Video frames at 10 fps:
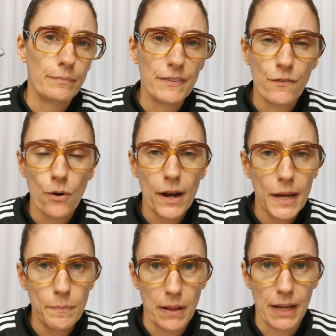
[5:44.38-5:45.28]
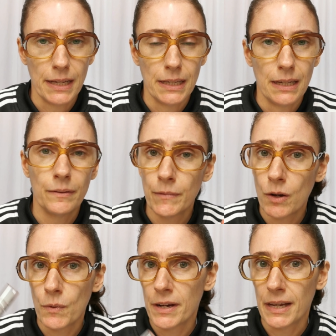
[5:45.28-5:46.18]
Before I apply it, I'm
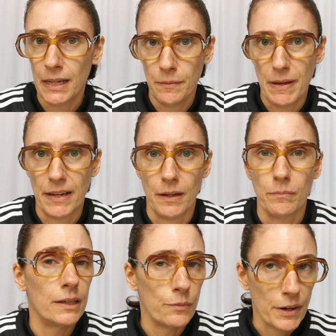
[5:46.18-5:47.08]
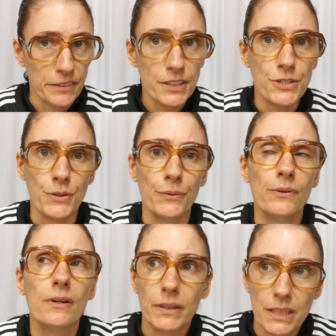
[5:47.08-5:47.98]
not wearing any makeup. I rarely do,
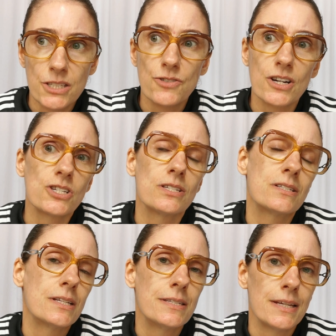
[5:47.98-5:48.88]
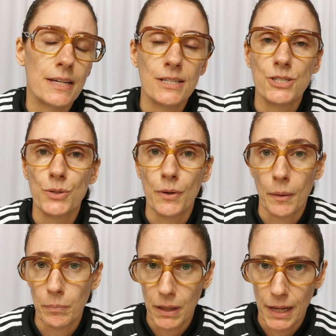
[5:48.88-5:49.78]
but the instructions did say to
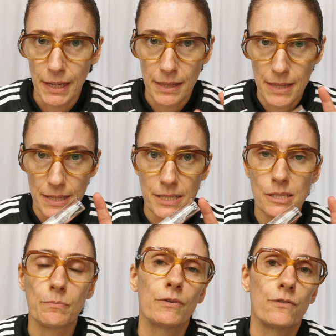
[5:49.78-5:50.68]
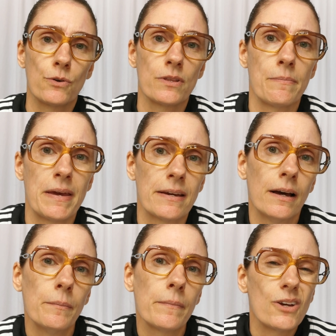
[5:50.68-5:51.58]
apply this before the
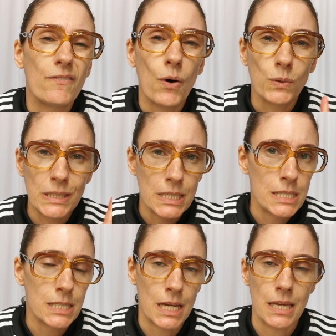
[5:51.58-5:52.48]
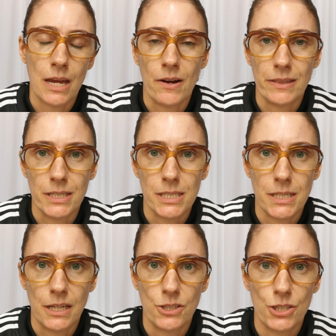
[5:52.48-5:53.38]
makeup. So I've only done skincare at this
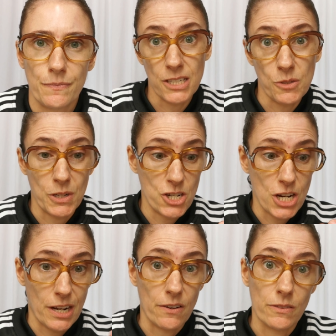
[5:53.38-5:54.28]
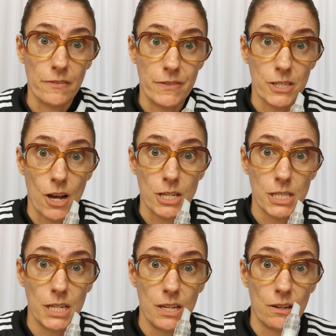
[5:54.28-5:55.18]
stage. I just want to check out the
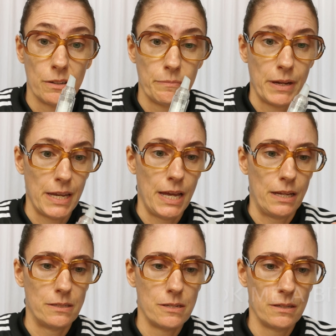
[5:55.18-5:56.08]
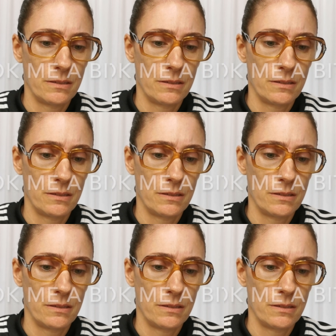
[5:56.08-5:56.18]
viscosity on my hand.